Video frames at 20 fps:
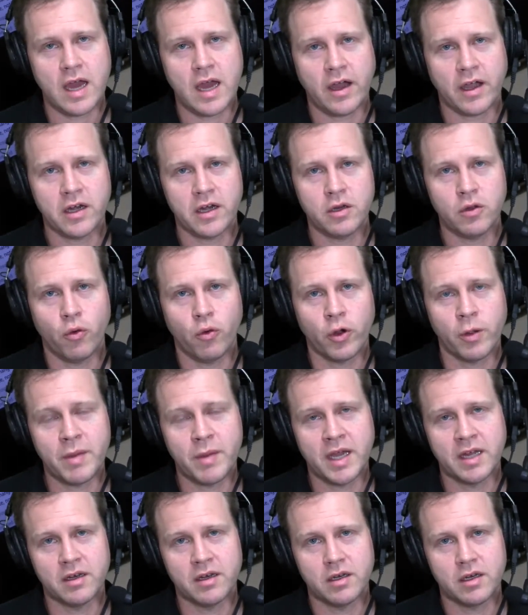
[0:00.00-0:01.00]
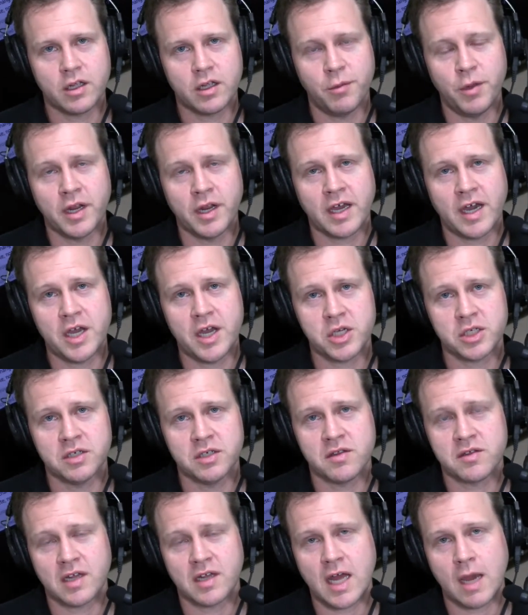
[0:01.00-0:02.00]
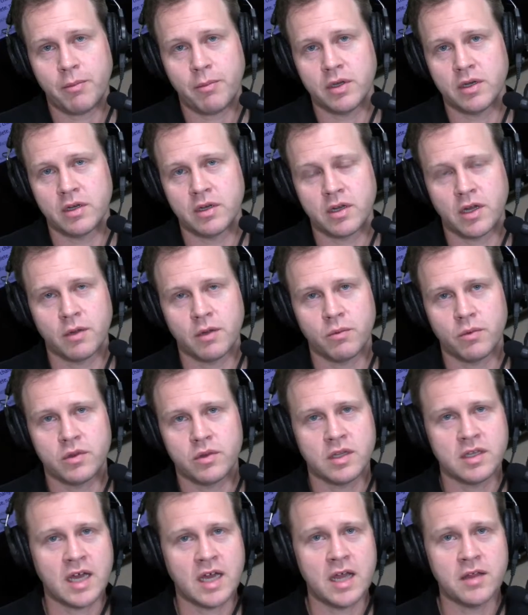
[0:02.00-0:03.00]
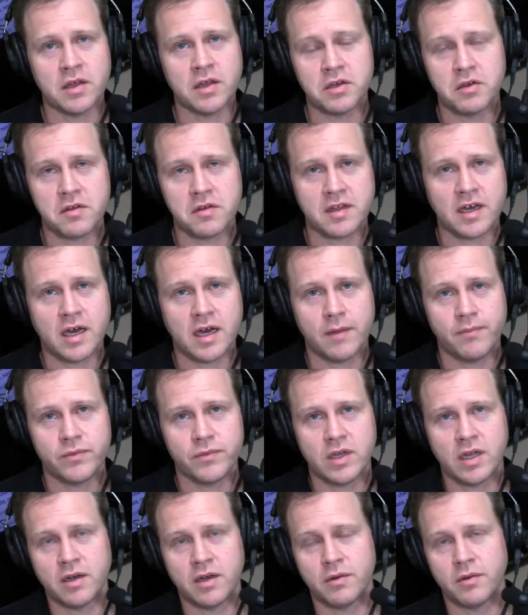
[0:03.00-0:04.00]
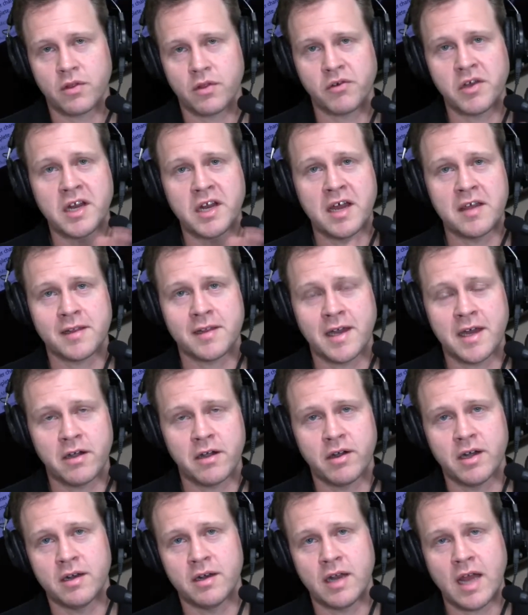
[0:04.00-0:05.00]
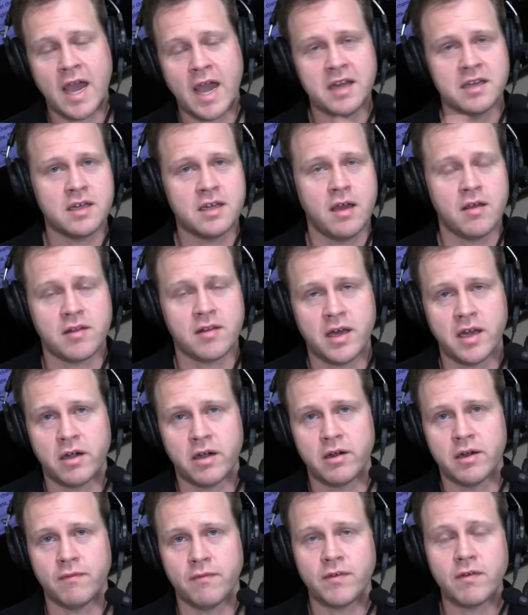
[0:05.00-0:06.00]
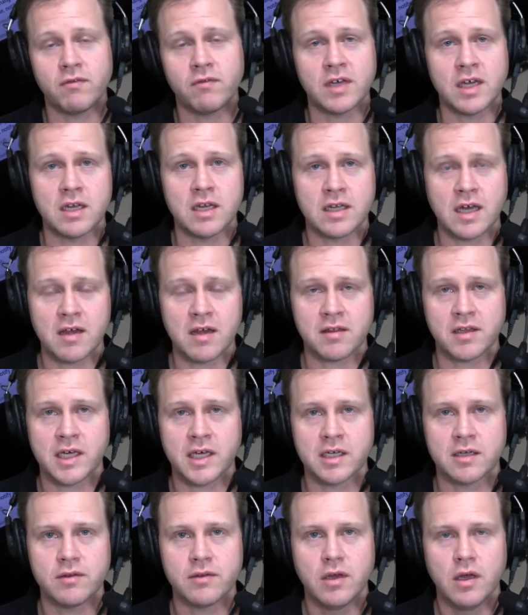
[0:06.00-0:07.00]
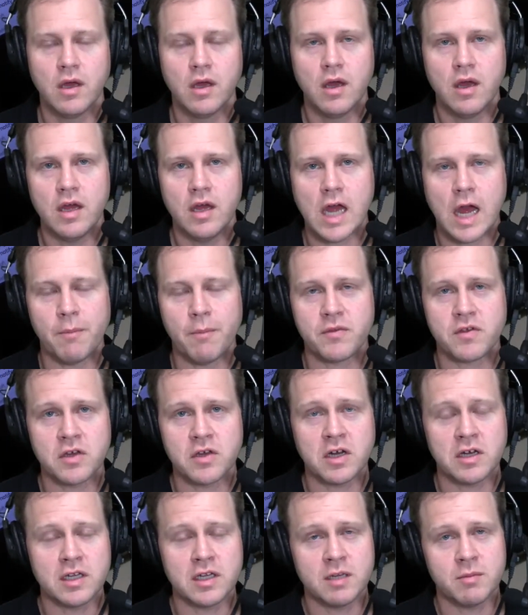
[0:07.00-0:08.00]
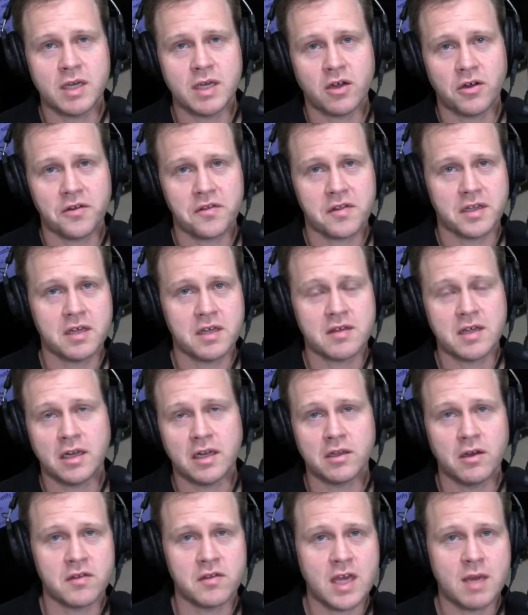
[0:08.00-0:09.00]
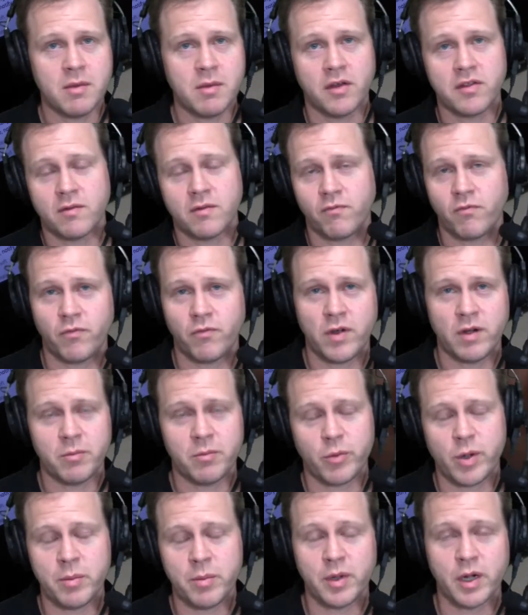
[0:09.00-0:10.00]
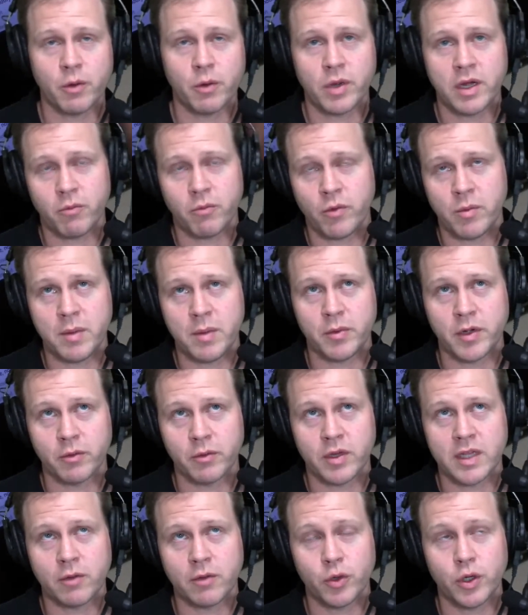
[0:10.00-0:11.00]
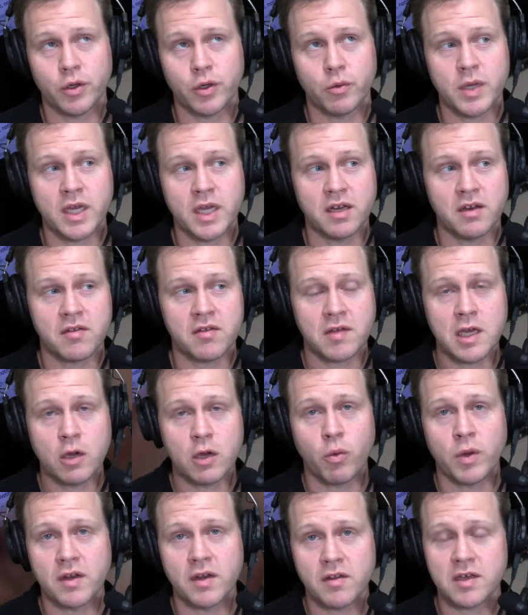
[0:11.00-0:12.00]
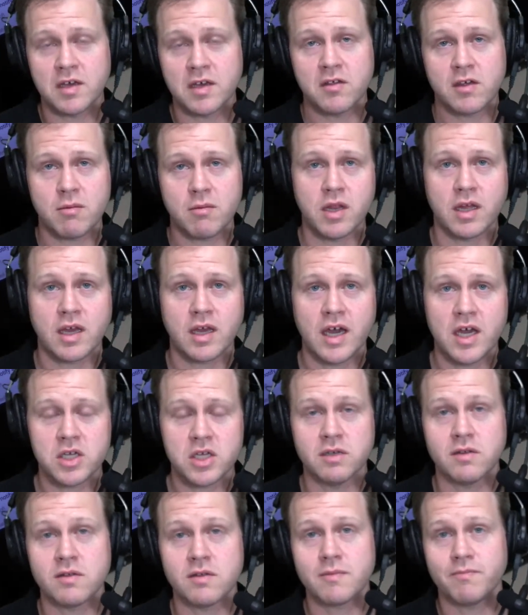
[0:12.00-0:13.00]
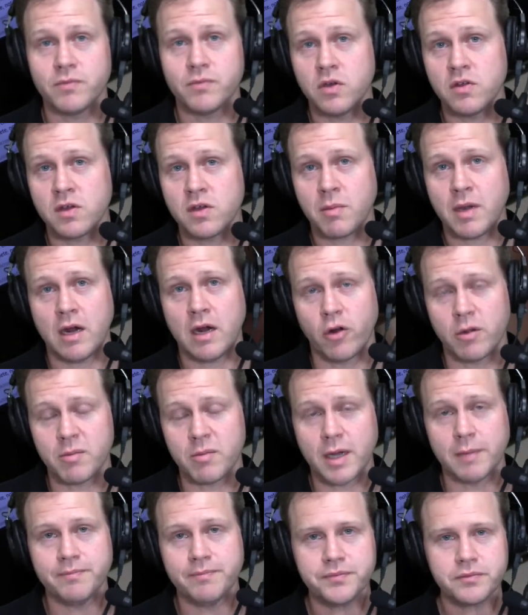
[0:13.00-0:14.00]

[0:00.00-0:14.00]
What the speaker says: How can you automate communications that happen the day that you start, and 3 days later, and 8 days later, and 15 days later? So you don't need to be constantly sending those emails and remembering where they were. We can sequence these communications using Power Automate.